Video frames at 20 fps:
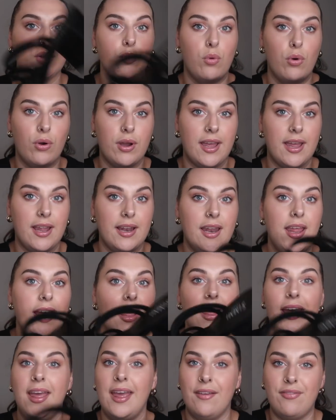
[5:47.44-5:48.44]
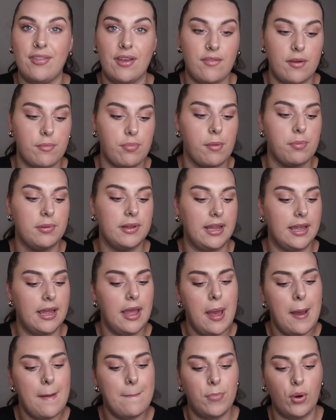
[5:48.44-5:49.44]
to walk in if they fit properly,
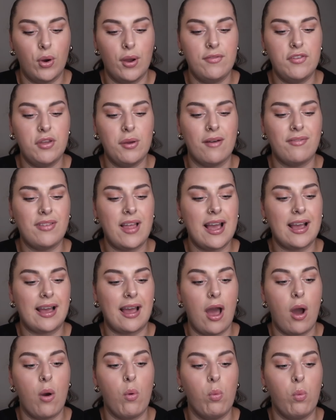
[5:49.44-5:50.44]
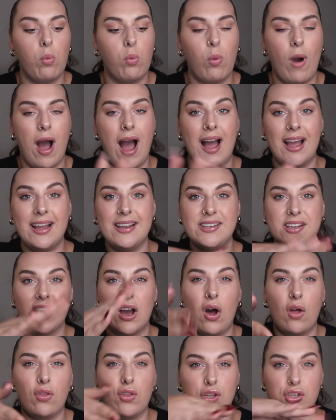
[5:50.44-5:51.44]
but if you have like a wider
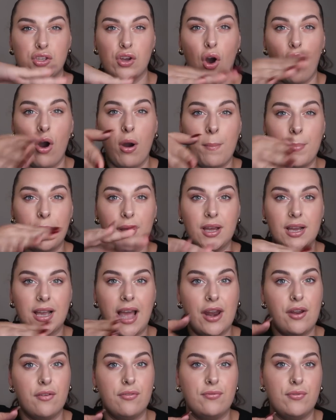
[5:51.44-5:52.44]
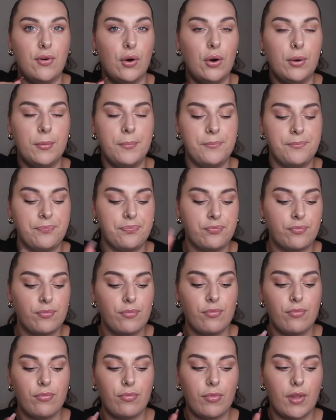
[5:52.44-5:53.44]
on the top kind of foot,
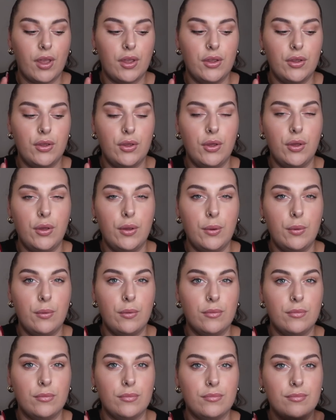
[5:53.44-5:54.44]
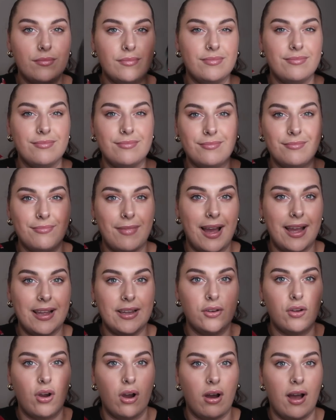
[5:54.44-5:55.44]
you
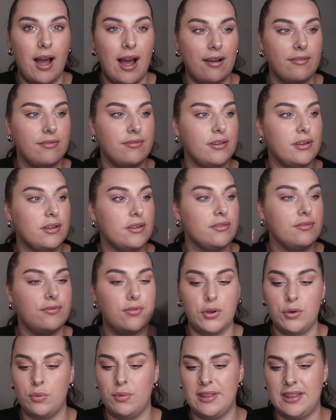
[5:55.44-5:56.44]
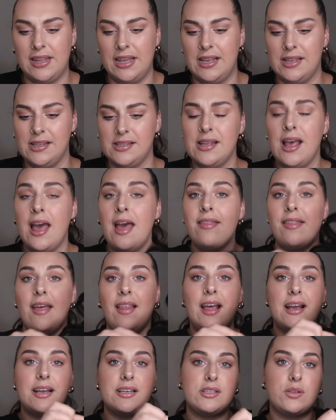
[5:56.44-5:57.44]
might not have fun with these. They're
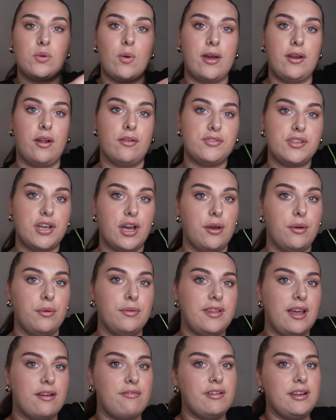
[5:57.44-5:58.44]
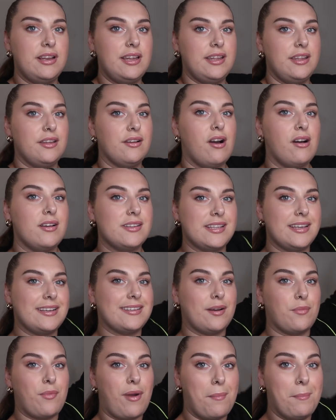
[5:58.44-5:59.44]
like a squared off toe. They're really, you can't see
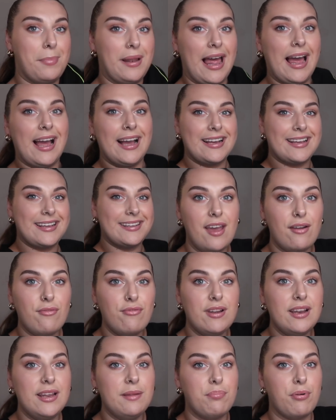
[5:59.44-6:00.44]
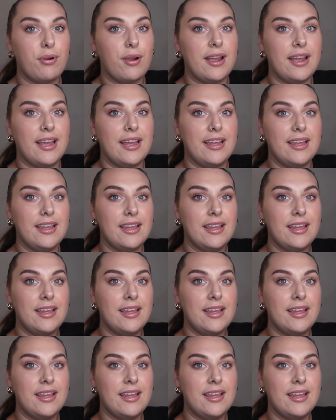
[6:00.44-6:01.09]
because I'm wearing black. They're really pretty.